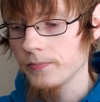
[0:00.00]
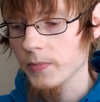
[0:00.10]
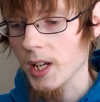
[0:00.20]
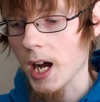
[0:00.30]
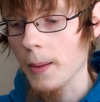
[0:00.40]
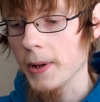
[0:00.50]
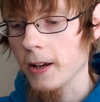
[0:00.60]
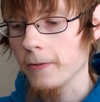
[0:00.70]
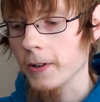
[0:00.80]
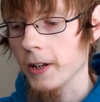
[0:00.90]
copy
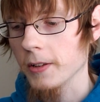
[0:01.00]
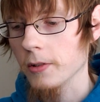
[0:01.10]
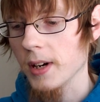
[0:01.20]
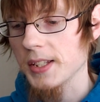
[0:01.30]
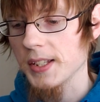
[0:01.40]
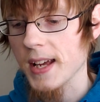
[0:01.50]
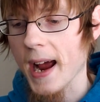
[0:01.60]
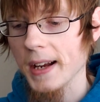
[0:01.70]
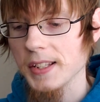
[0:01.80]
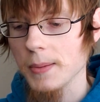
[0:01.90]
of Crazy
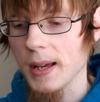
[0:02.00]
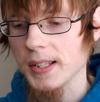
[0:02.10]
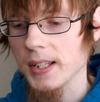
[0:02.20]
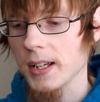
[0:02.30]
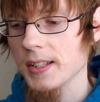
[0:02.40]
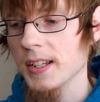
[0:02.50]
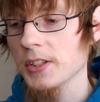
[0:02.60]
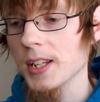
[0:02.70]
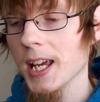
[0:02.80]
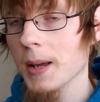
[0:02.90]
Taxi, basically.
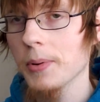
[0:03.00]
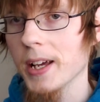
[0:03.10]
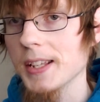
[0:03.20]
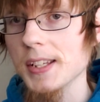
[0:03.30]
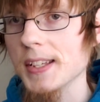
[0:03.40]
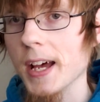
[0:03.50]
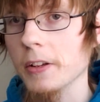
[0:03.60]
Essentially, the gameplay is exactly